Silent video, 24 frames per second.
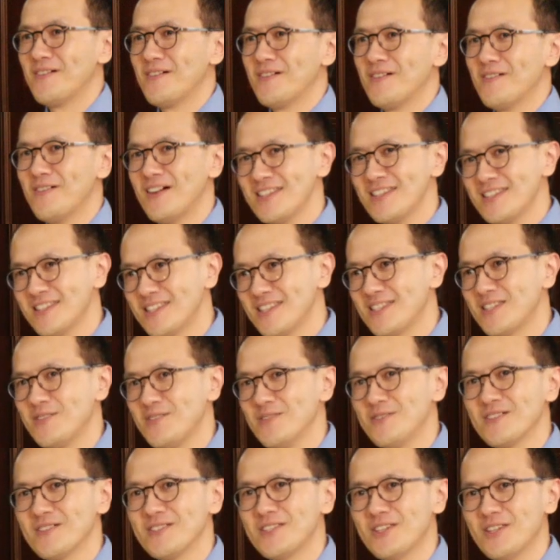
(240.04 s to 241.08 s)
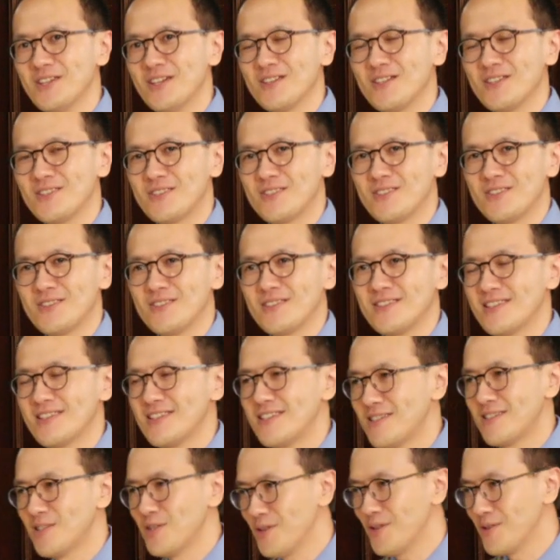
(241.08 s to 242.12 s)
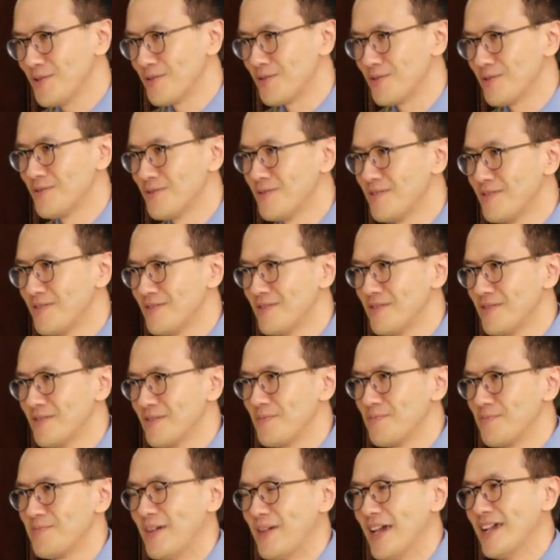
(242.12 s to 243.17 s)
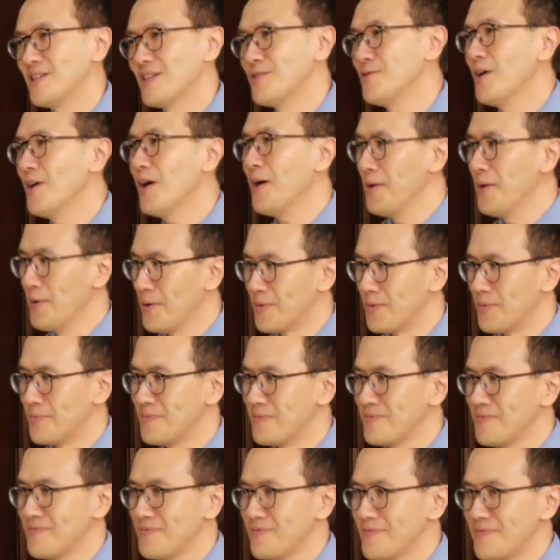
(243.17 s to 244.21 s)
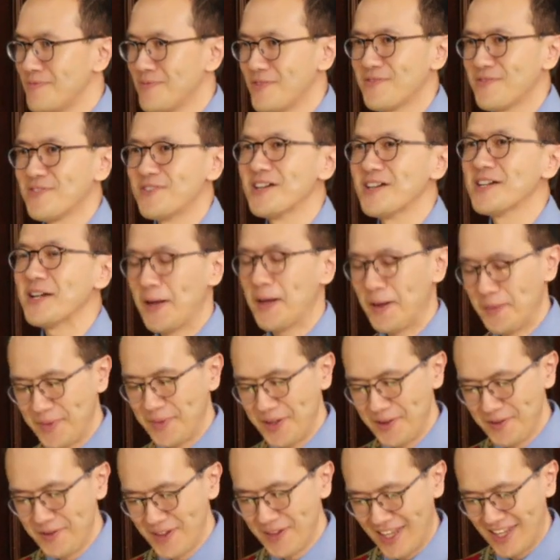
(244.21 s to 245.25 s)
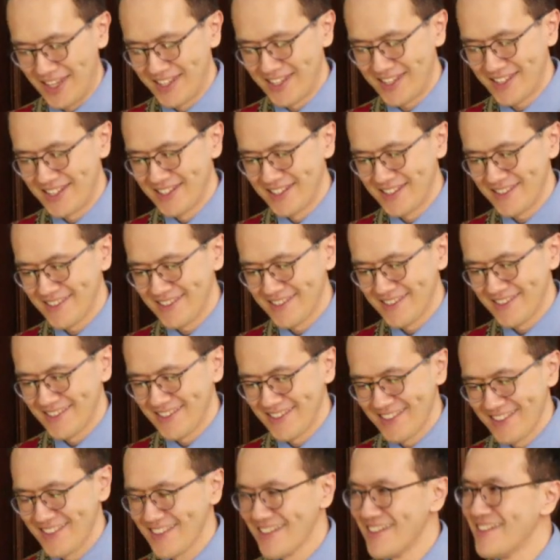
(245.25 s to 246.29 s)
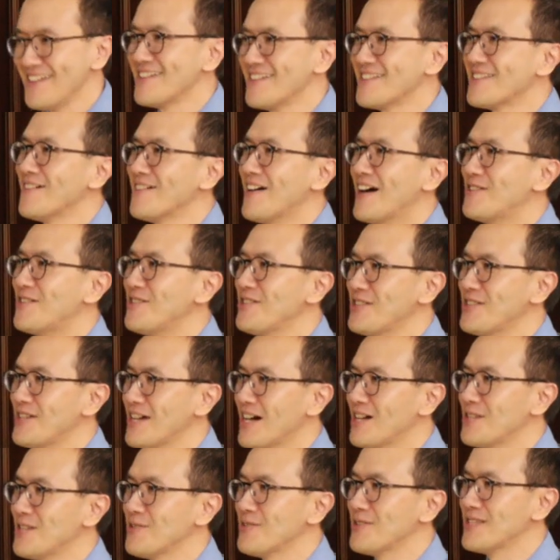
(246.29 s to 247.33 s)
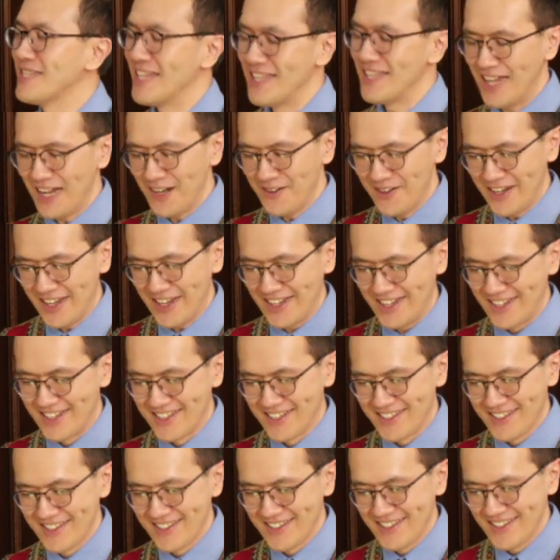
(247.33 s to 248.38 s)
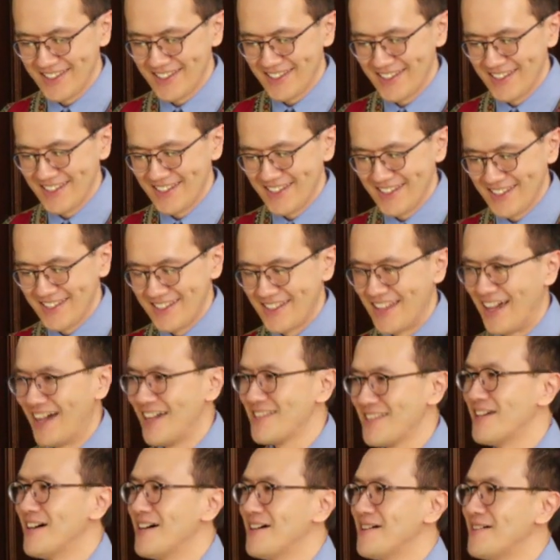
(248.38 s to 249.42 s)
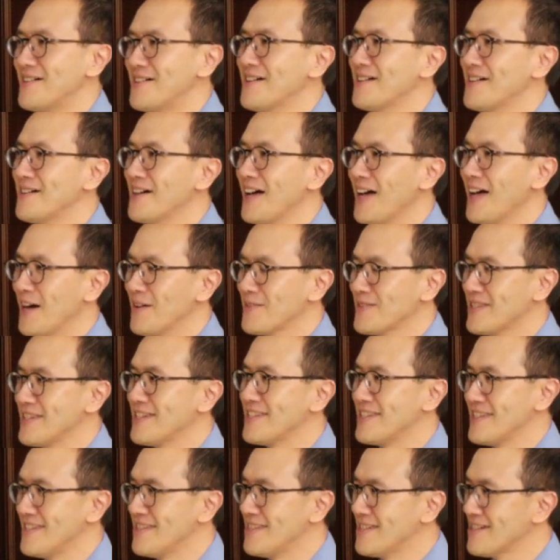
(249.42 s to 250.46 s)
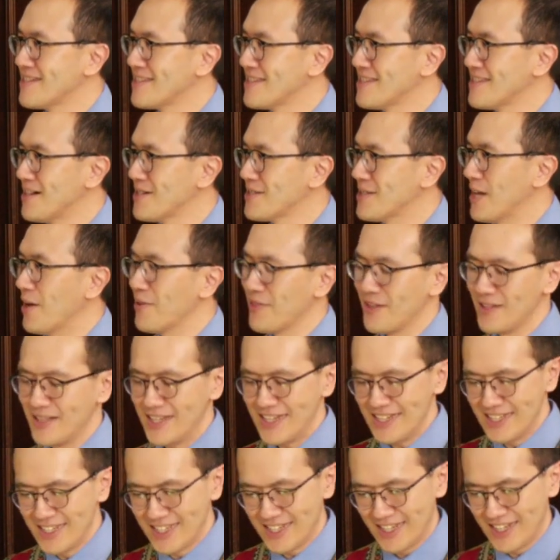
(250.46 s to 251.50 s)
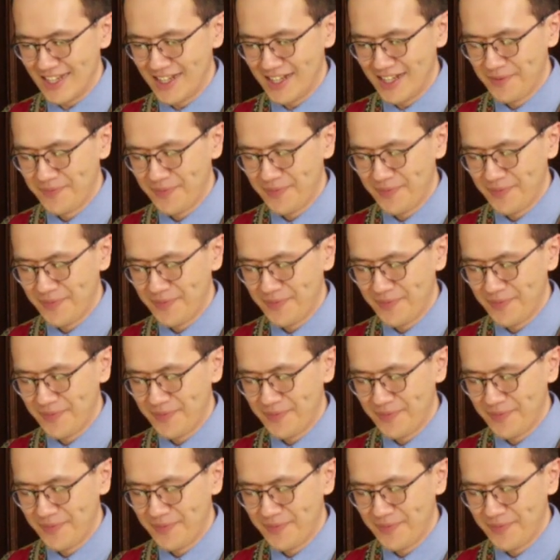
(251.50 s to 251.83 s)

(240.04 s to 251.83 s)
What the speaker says: what does your church do back your home for the communion? So I reached out to Senarin, that her house is in the southern India,